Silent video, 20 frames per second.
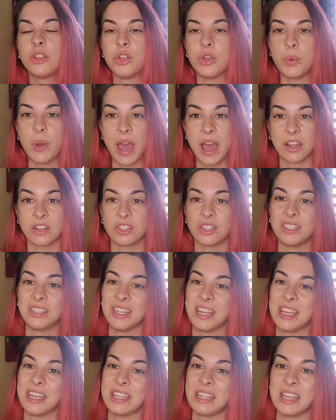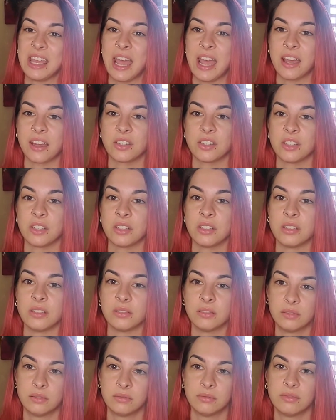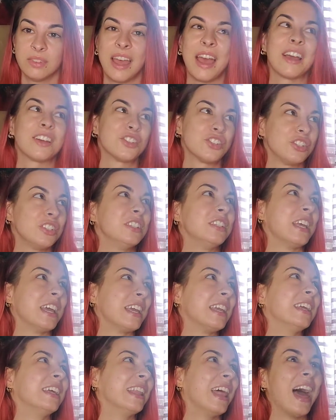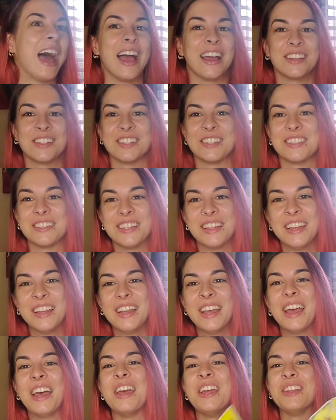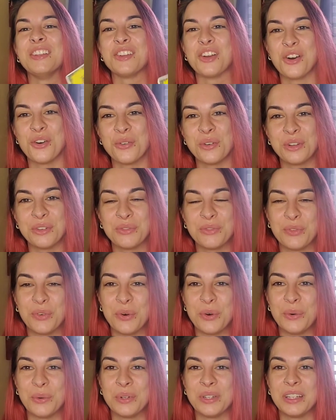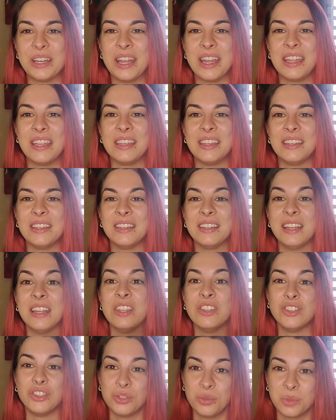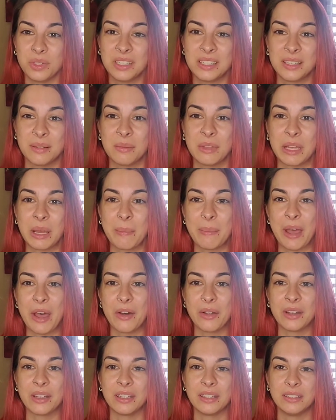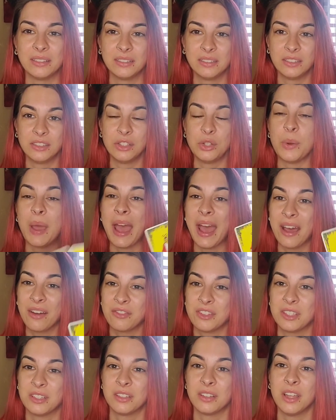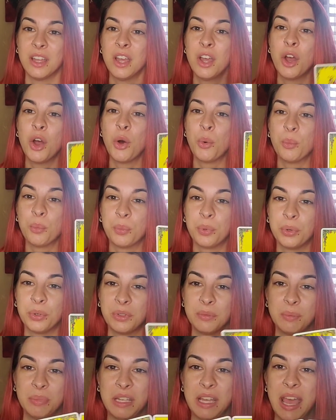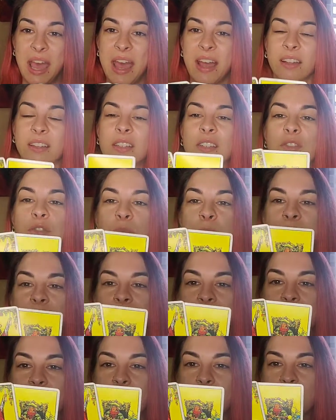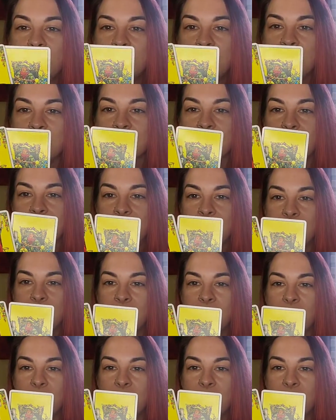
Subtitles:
you actually taking the action, and going forward and doing something about it. You have to be active. But again, with this King